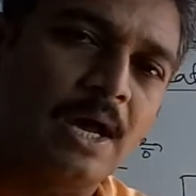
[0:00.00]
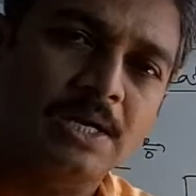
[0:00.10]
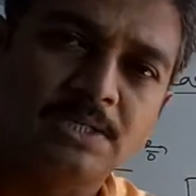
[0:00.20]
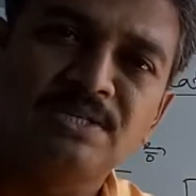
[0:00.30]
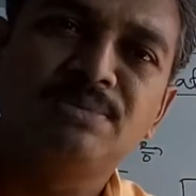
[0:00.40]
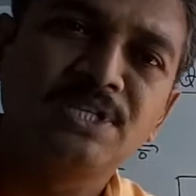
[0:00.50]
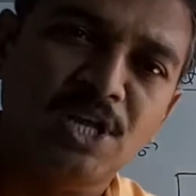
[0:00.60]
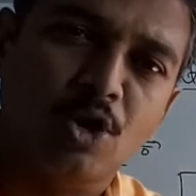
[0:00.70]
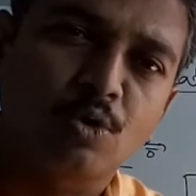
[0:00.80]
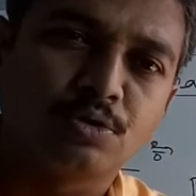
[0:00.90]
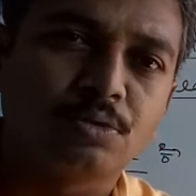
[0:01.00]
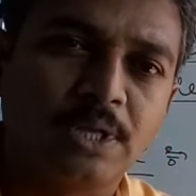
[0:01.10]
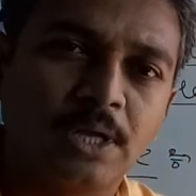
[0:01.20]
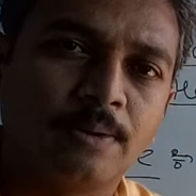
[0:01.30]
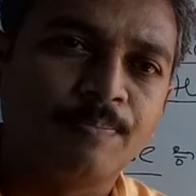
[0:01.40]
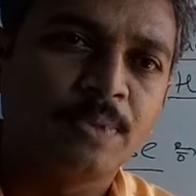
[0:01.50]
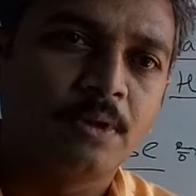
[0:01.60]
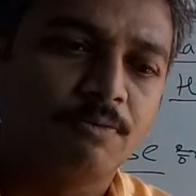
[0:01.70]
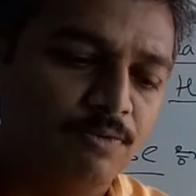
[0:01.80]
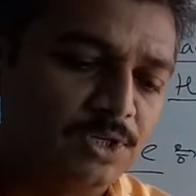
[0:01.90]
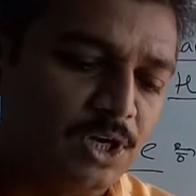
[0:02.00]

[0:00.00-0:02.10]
RCBs are also there, which